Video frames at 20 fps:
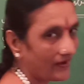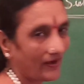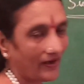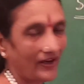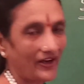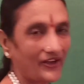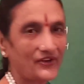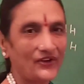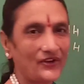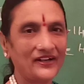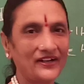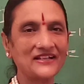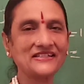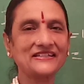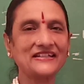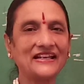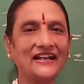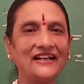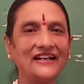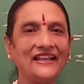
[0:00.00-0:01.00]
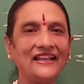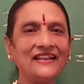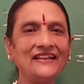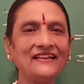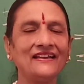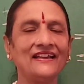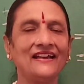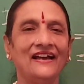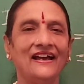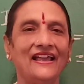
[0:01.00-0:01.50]
Are you
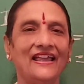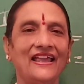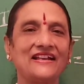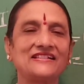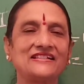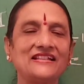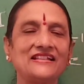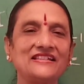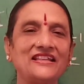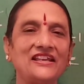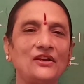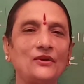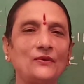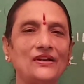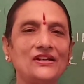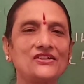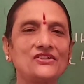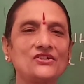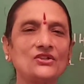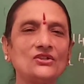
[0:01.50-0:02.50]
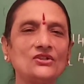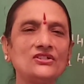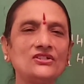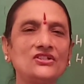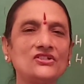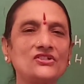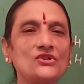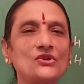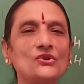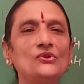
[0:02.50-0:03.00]
understanding? X is equal
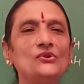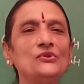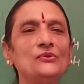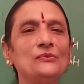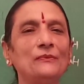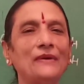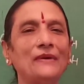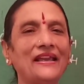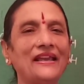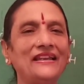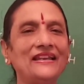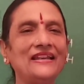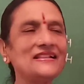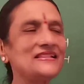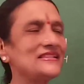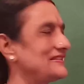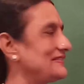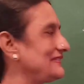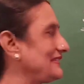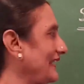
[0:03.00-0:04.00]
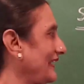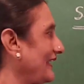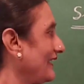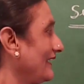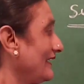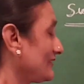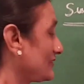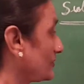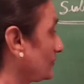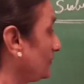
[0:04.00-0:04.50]
to 2 minus 3.
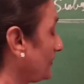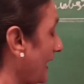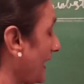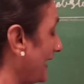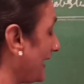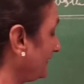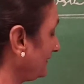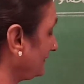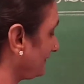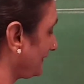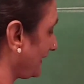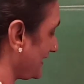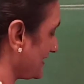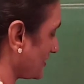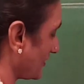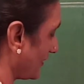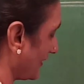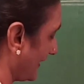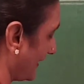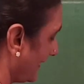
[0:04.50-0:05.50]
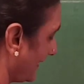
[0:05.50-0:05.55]
2 and 3, sorry.